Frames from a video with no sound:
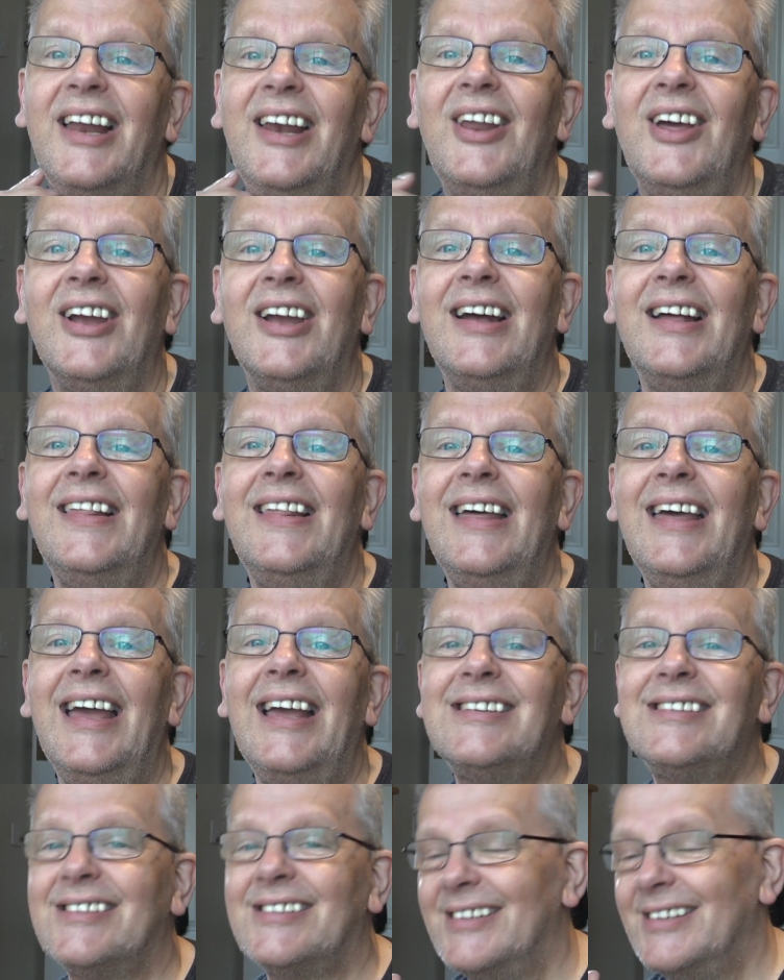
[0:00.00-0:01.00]
look at
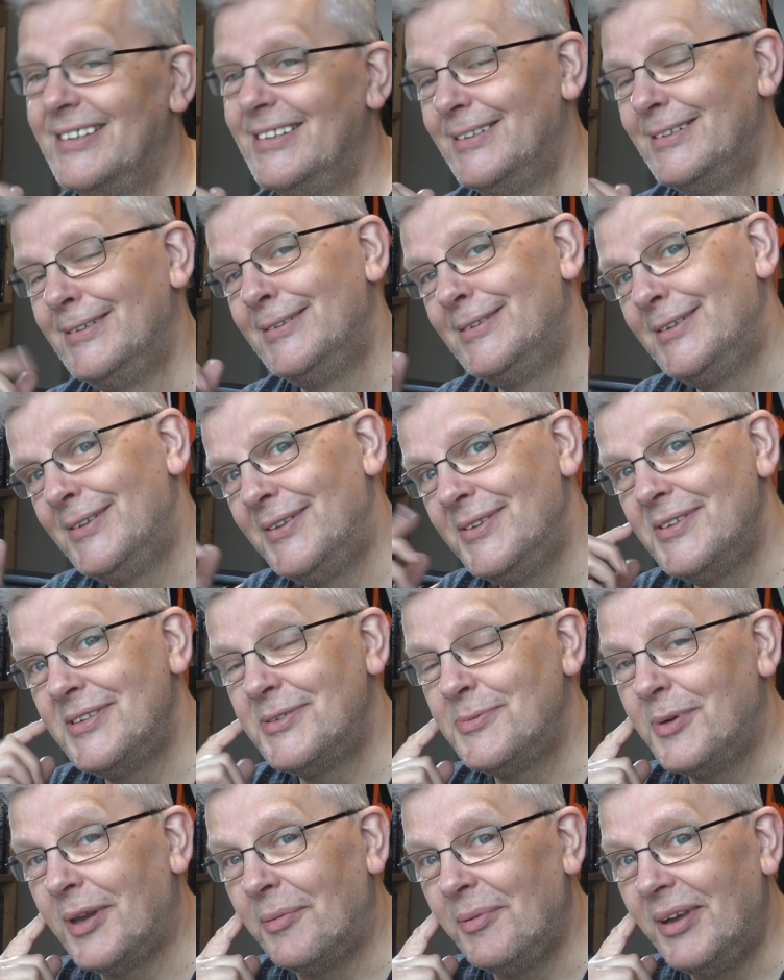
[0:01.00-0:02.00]
this is
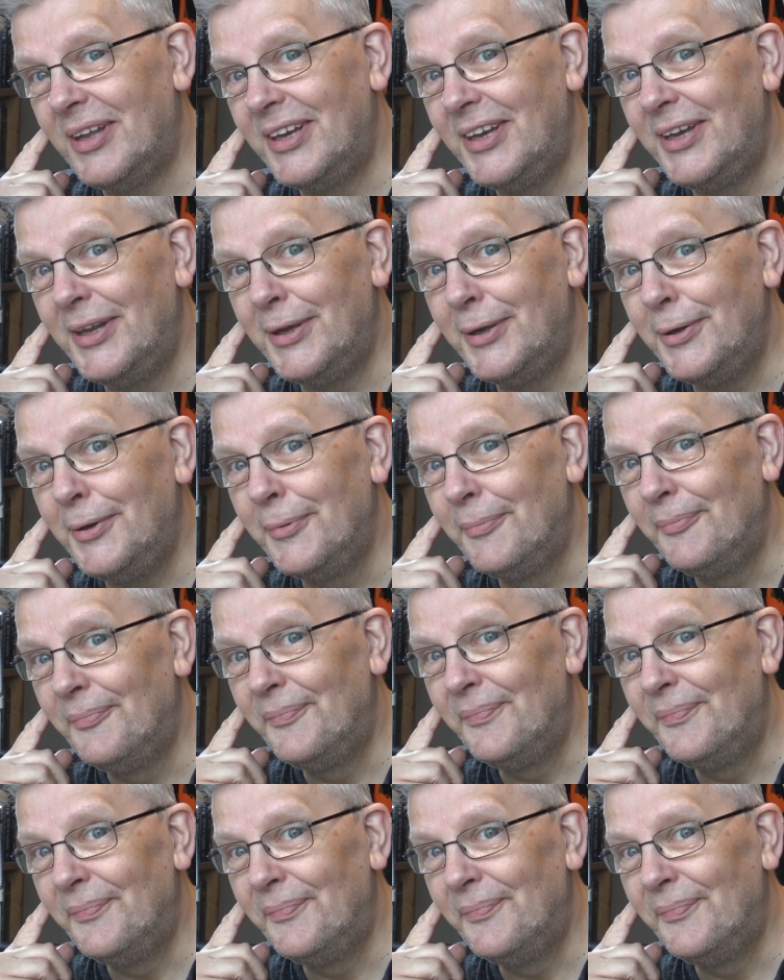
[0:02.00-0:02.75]
what I'm going to do.